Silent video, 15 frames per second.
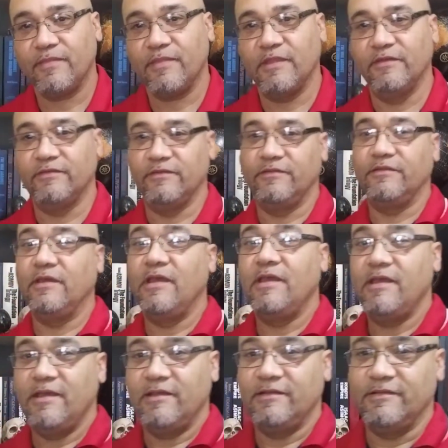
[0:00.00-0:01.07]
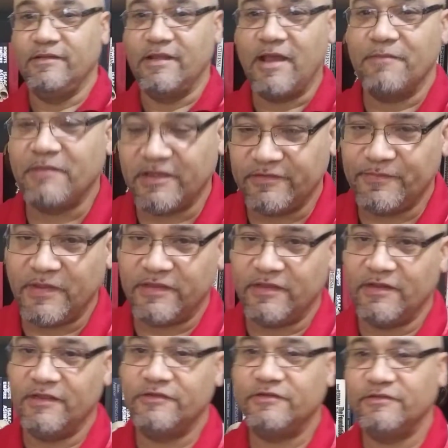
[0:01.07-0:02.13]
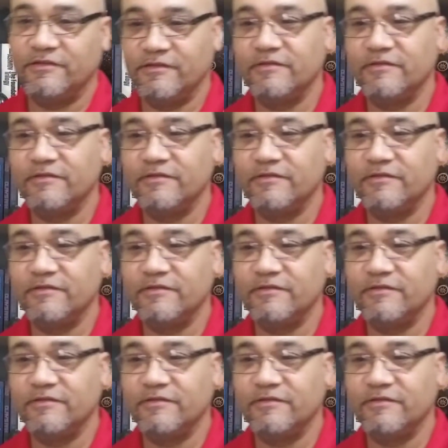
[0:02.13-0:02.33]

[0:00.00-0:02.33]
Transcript: This is not my speculation.